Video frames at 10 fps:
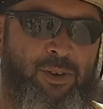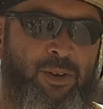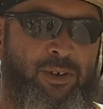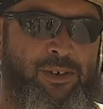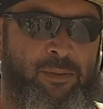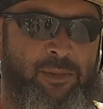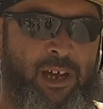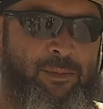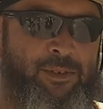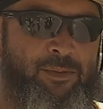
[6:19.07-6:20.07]
or
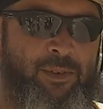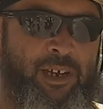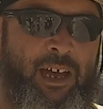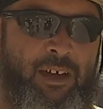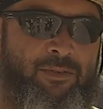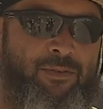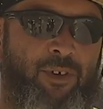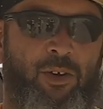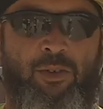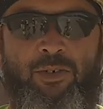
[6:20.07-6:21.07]
sometimes we have
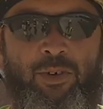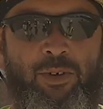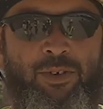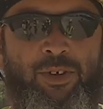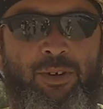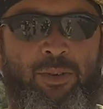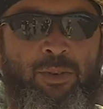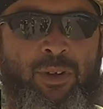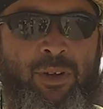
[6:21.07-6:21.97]
our own crew too.